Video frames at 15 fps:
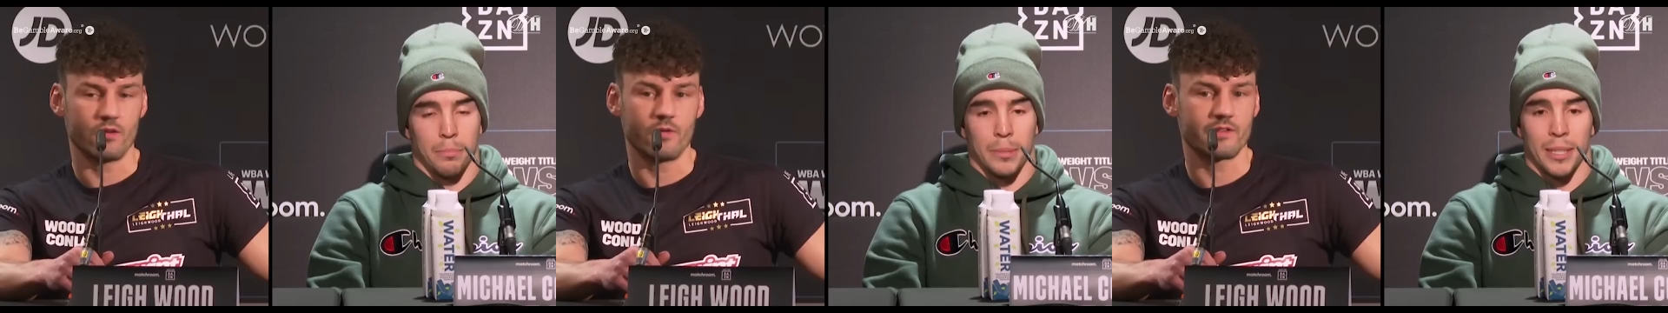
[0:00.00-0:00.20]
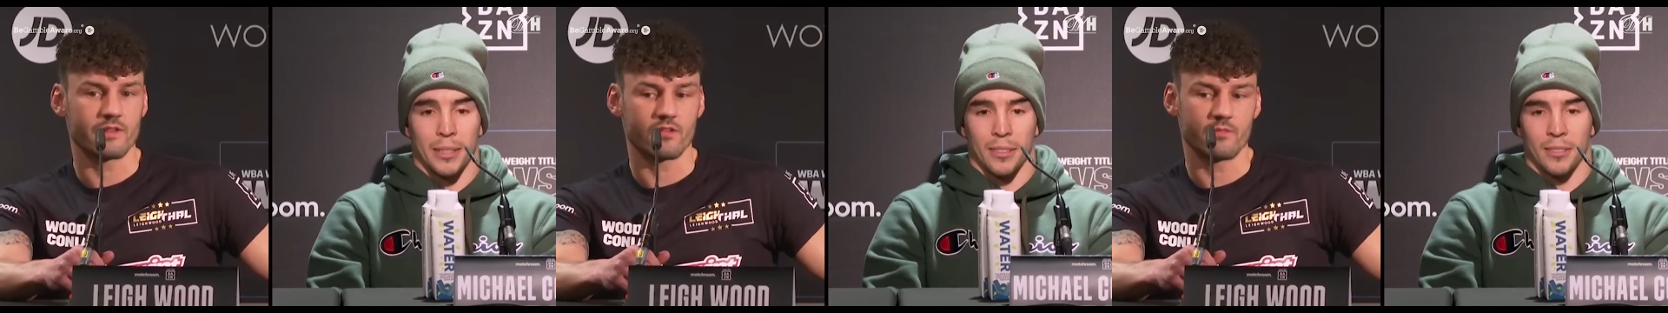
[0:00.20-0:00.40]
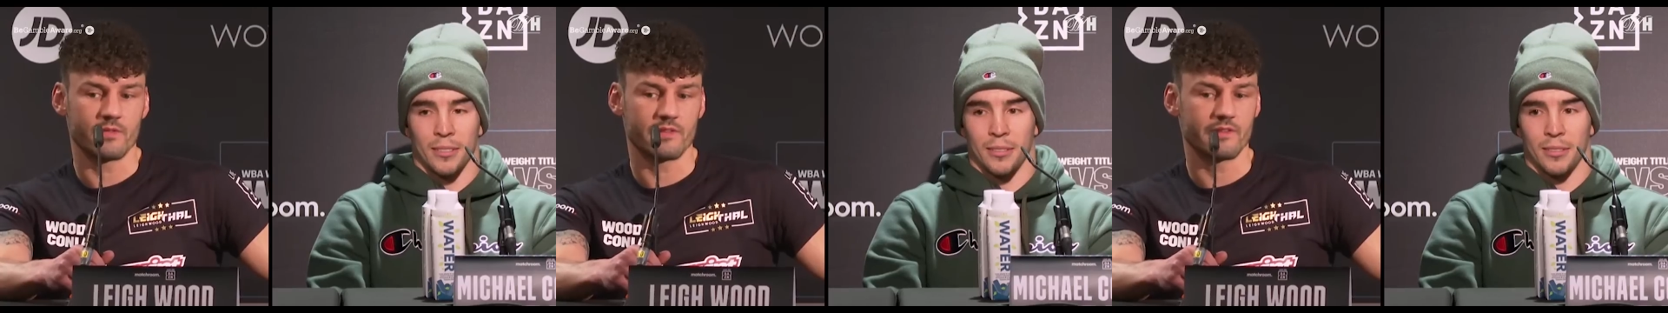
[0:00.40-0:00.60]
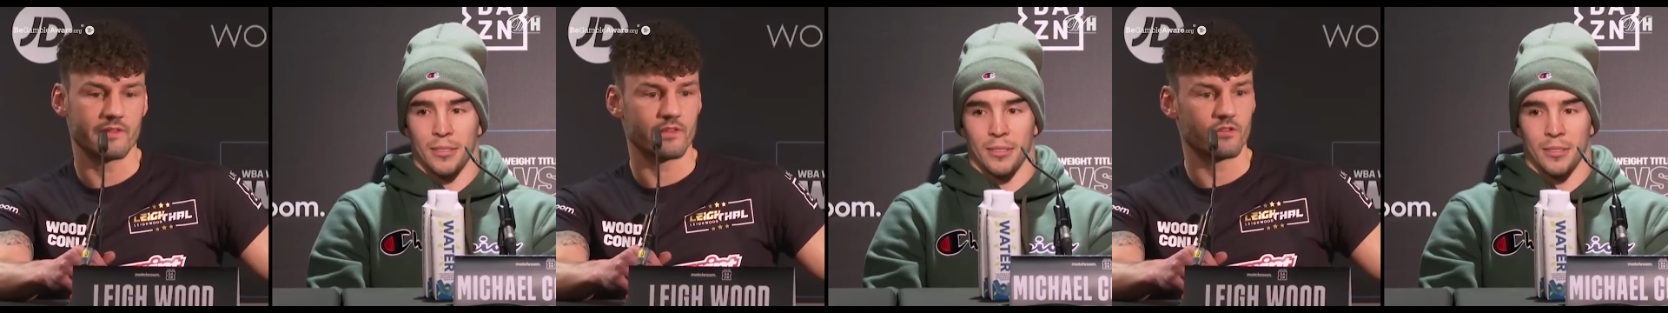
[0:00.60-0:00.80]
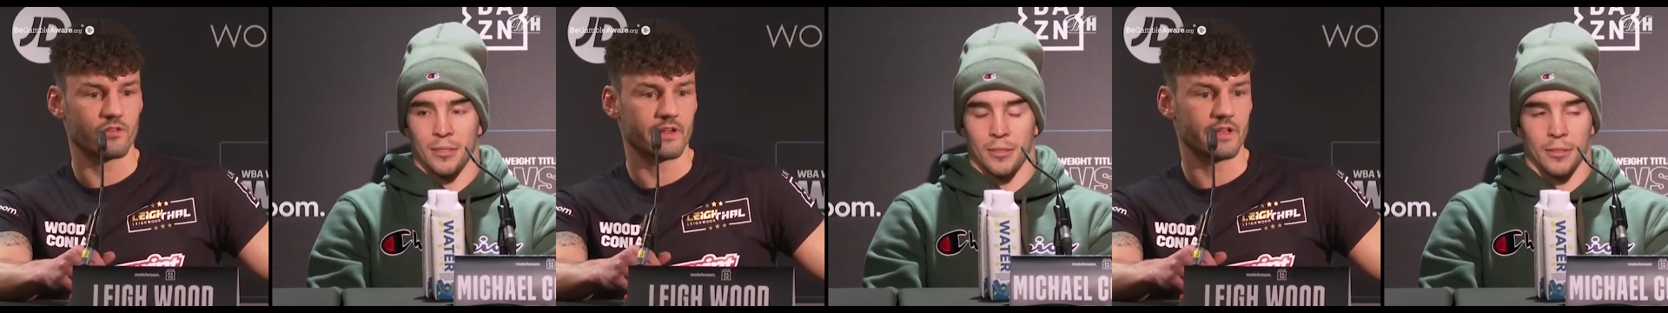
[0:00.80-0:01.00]
Speaker 1: and it always has been
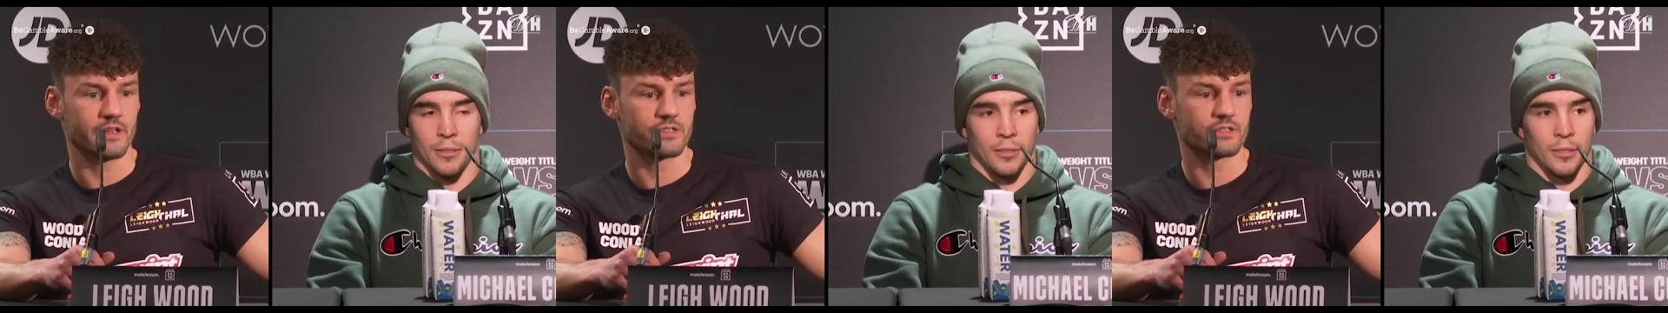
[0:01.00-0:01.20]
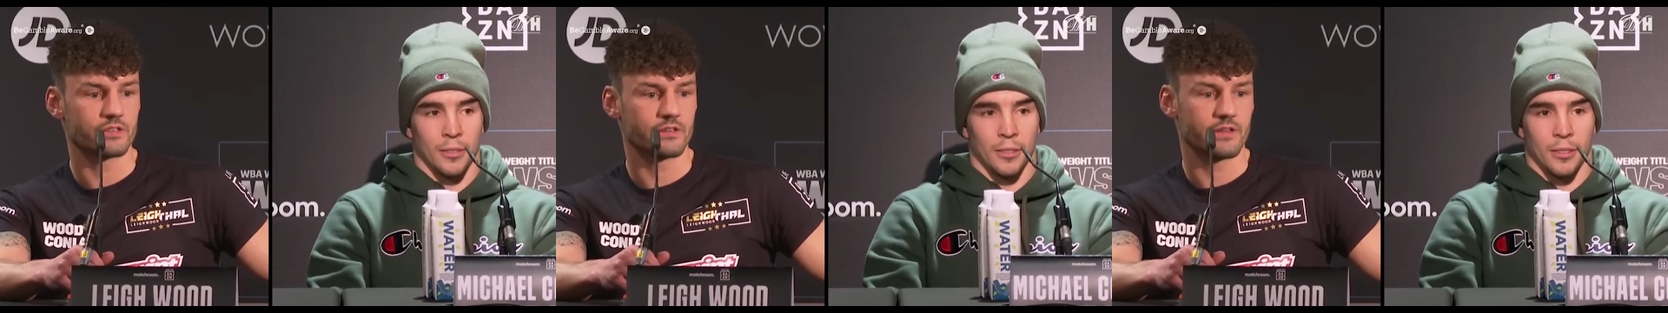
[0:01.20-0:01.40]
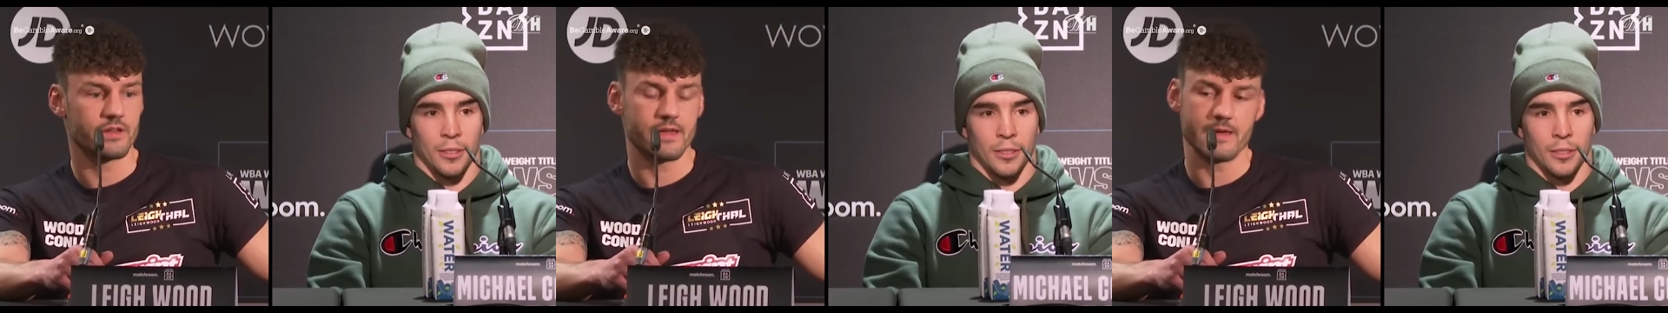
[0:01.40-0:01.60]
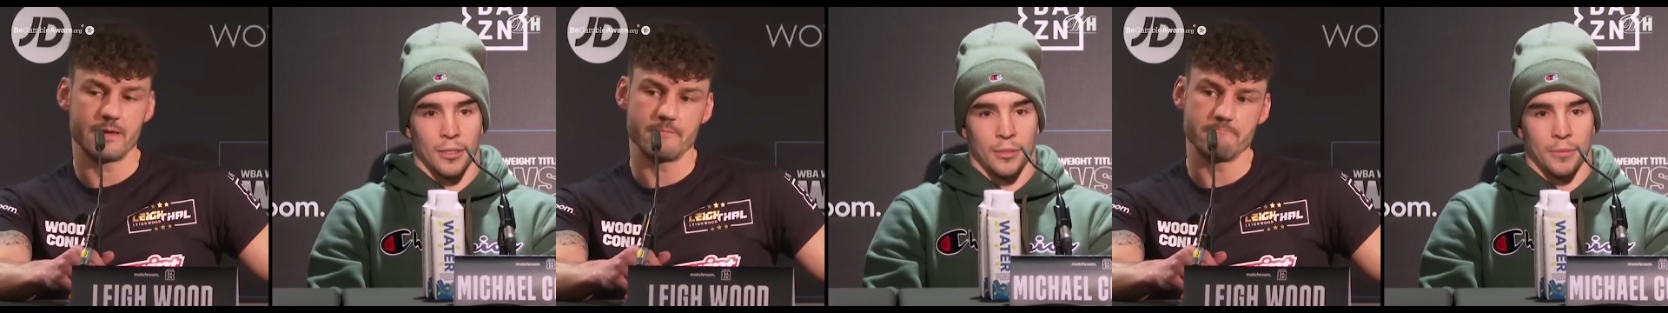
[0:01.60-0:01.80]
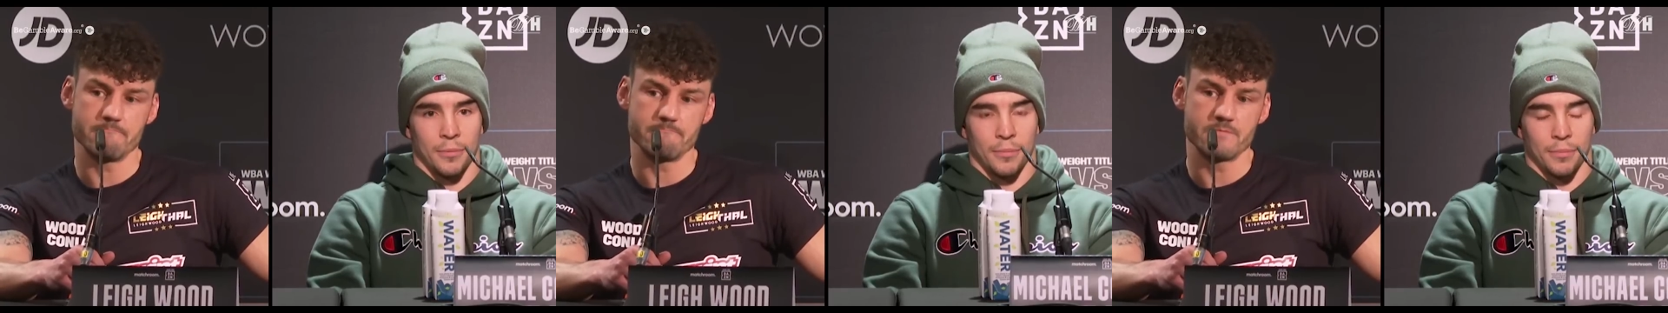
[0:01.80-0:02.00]
since a young age.
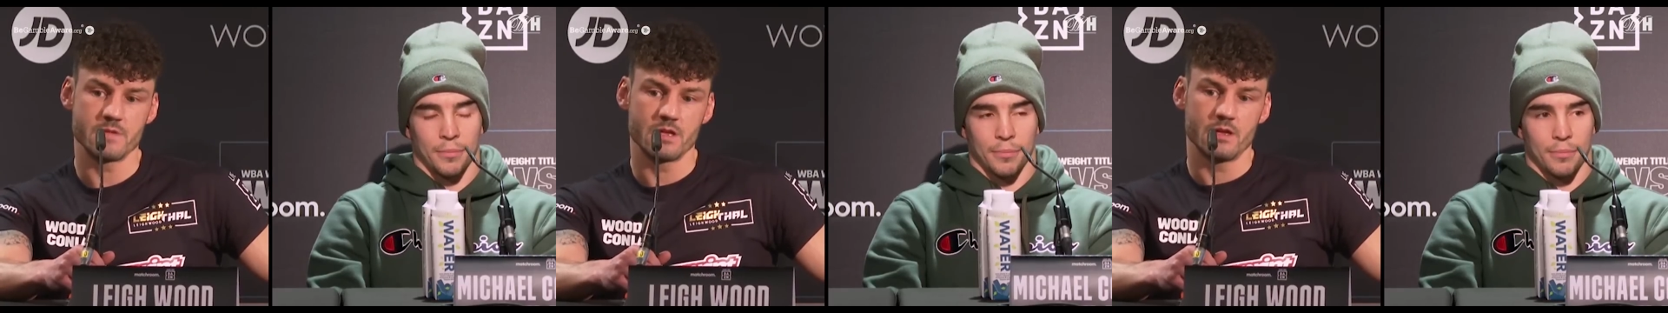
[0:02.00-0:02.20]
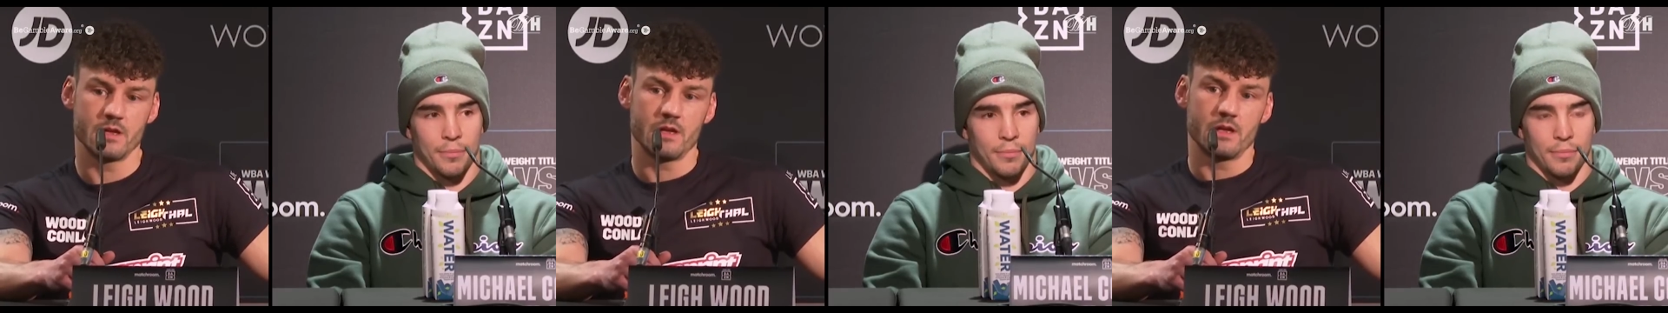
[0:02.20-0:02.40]
Um,